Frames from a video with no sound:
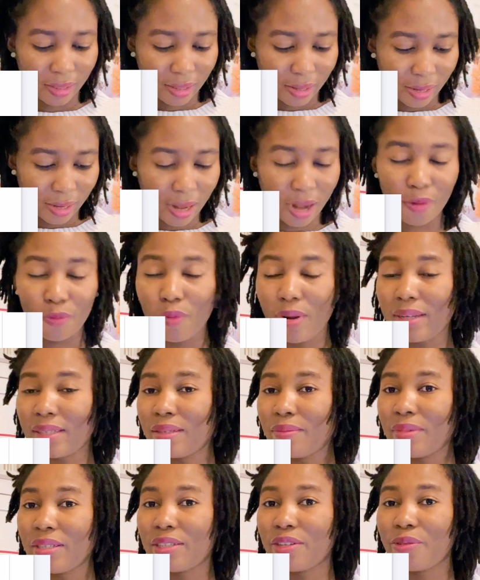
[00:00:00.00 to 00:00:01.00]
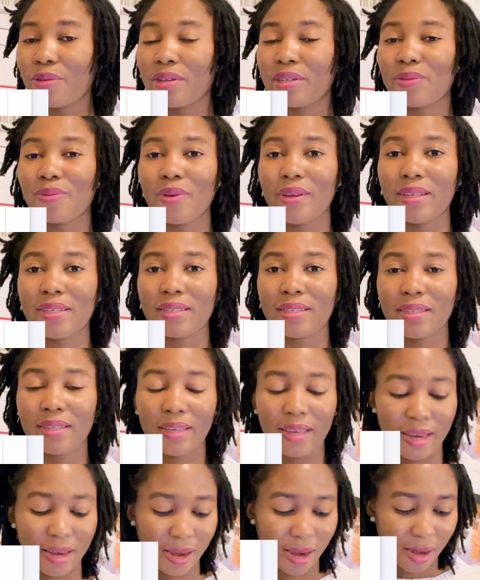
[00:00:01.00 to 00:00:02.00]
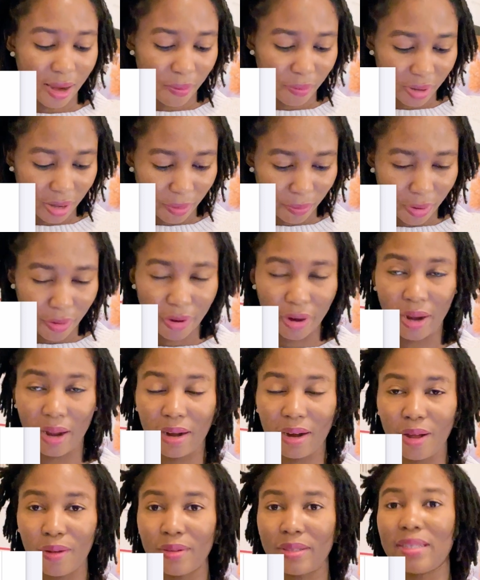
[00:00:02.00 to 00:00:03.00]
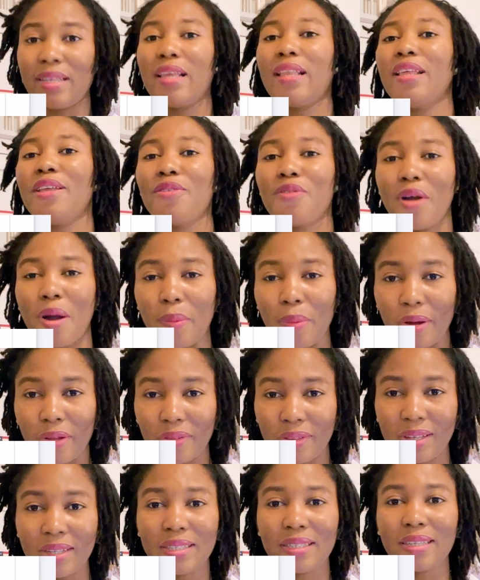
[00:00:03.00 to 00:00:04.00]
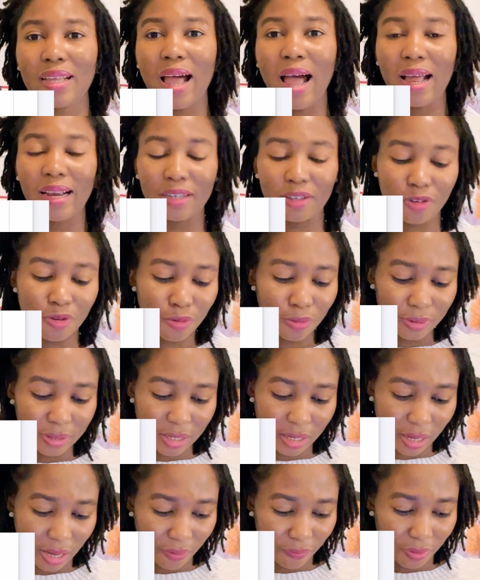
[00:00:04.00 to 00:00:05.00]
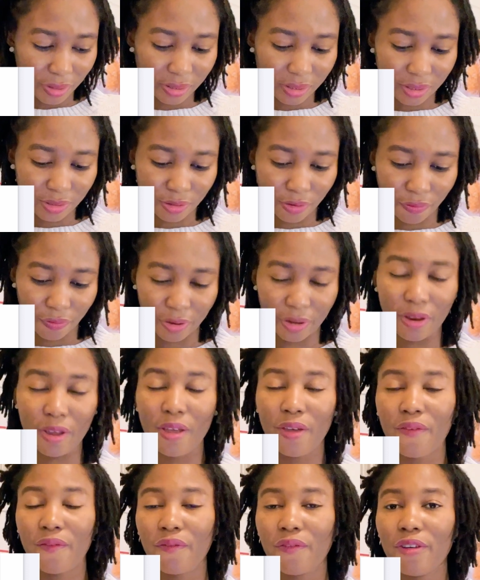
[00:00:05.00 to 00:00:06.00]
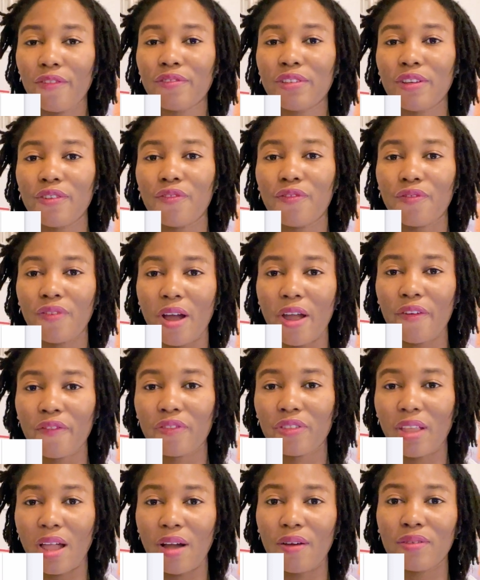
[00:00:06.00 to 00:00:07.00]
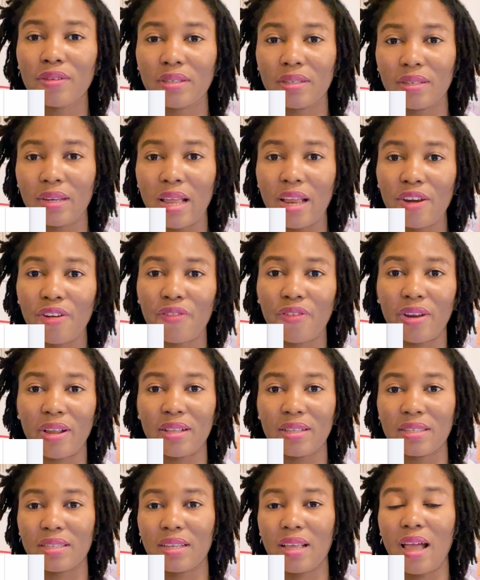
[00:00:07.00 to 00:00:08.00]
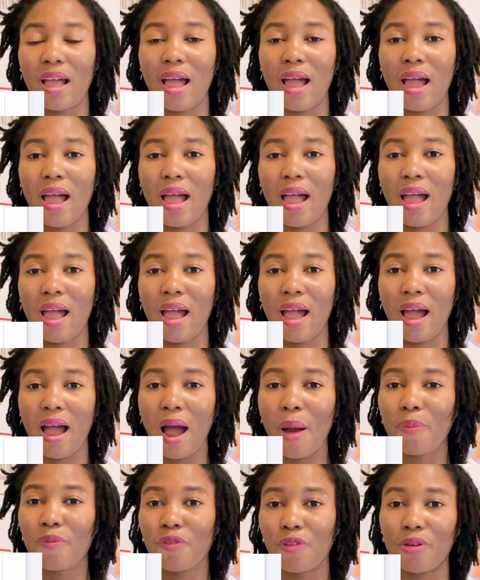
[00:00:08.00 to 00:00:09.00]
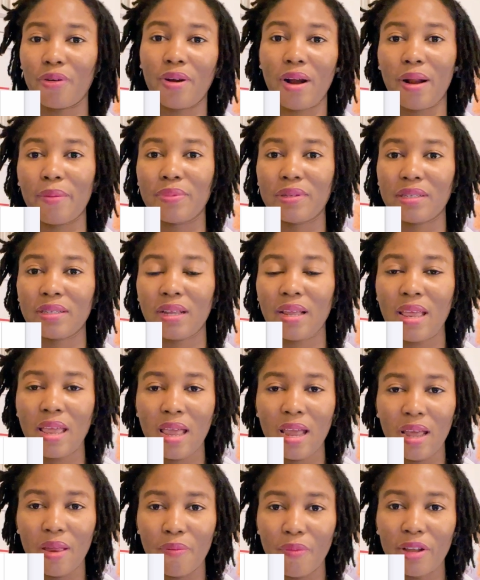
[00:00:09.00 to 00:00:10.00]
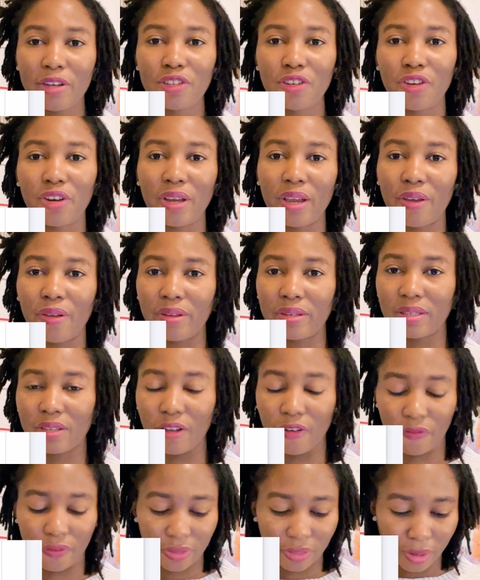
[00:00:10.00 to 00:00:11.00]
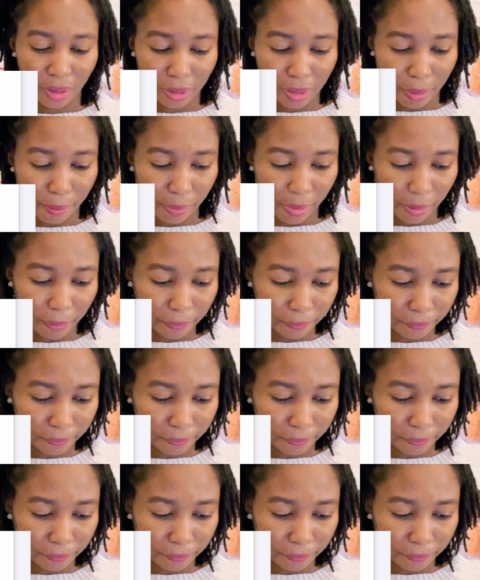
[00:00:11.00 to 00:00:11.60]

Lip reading: God works in mysterious ways. Here I am in America now, telling you about this, and you will take advantage of it. 55,000 entrants up for grabs, and make sure you get yourself in that number.